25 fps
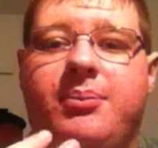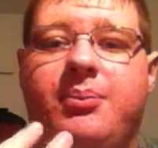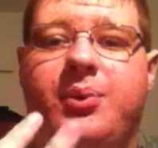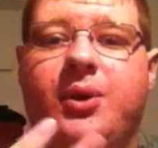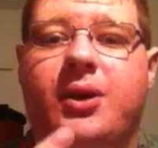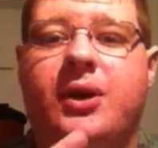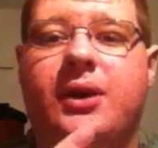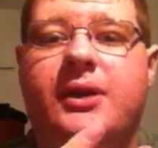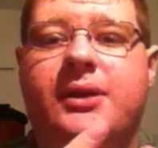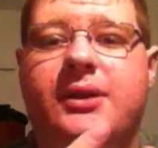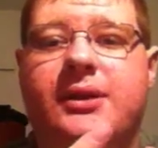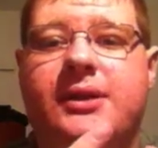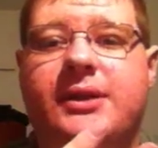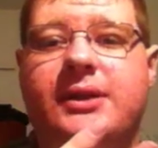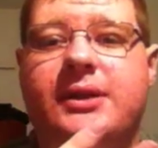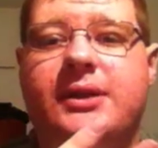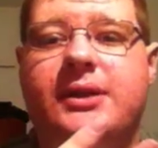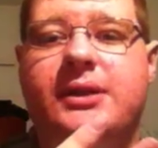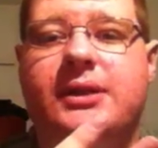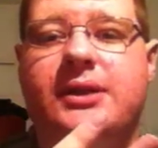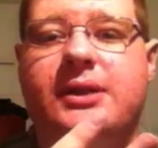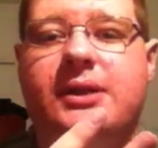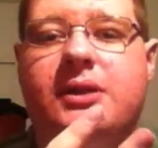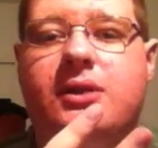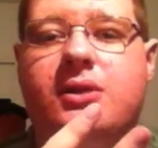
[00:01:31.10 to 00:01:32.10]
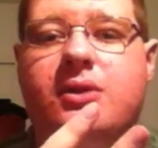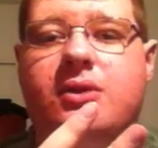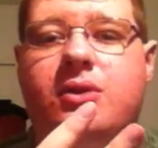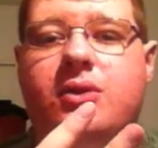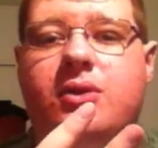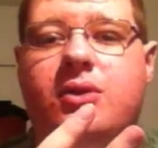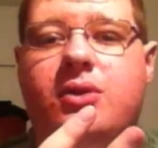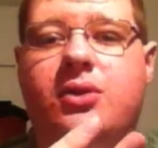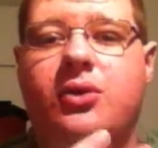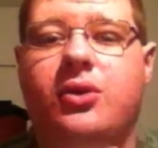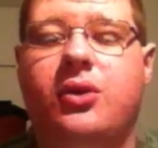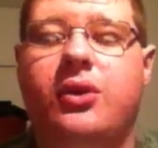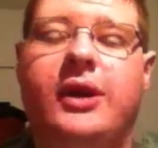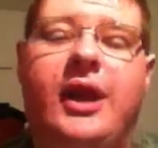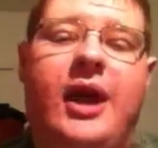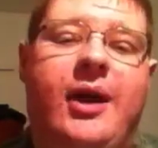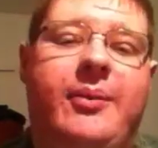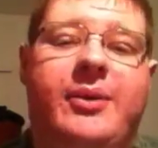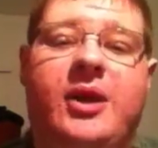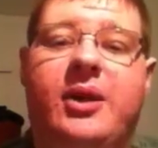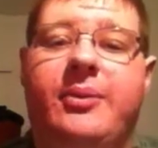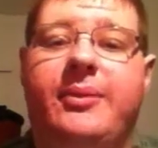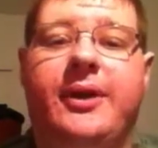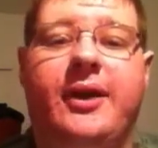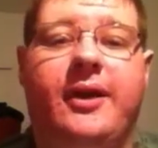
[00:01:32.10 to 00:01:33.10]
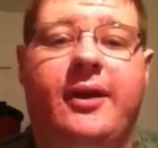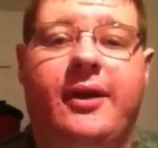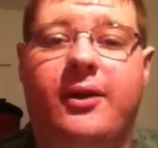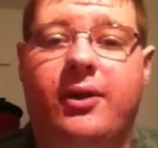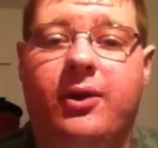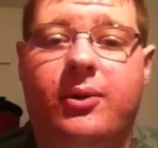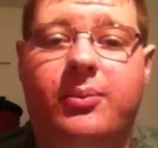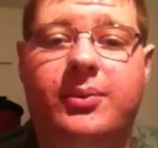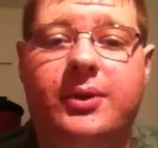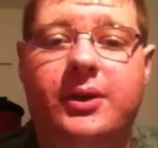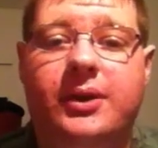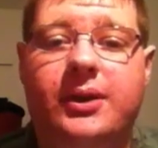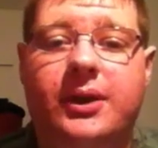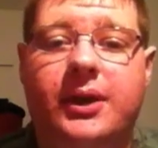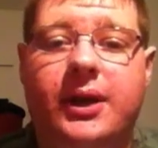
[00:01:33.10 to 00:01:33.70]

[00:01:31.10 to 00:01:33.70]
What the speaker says: Books could not be a bigger help.